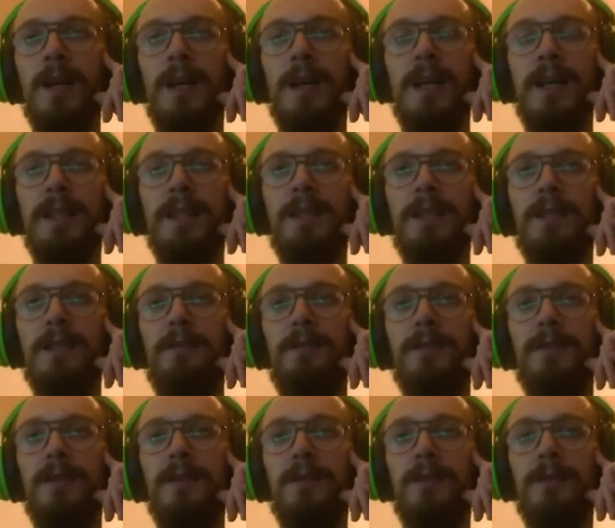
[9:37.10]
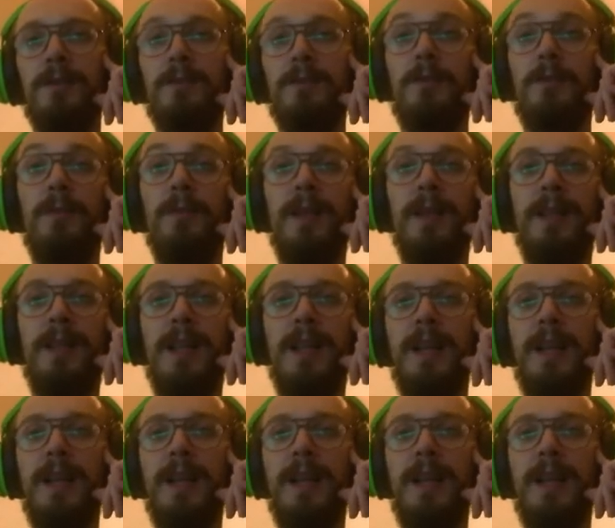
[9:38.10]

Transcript: this nerf is also completely